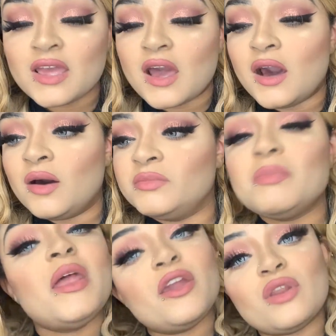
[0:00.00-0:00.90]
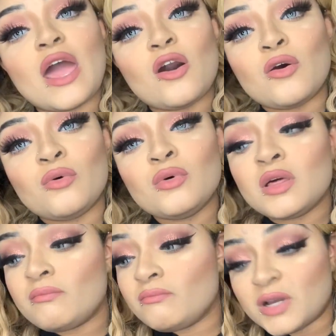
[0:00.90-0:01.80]
Depending on how
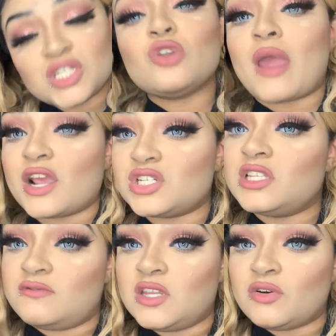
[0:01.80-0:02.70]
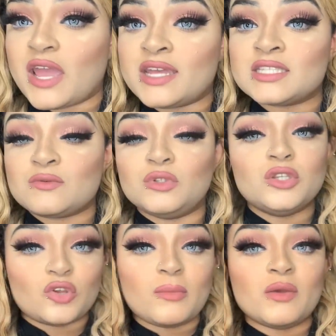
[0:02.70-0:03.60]
much interaction this video gets will
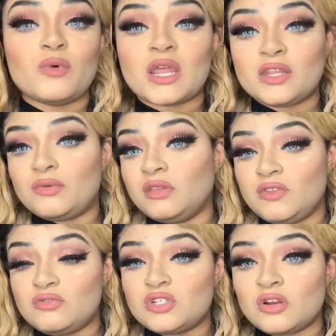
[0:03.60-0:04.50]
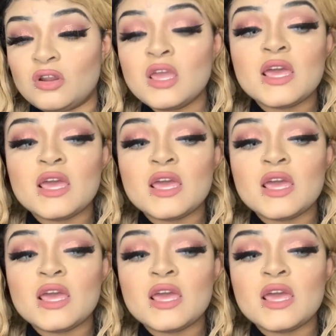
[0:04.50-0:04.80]
determine what I do in the future,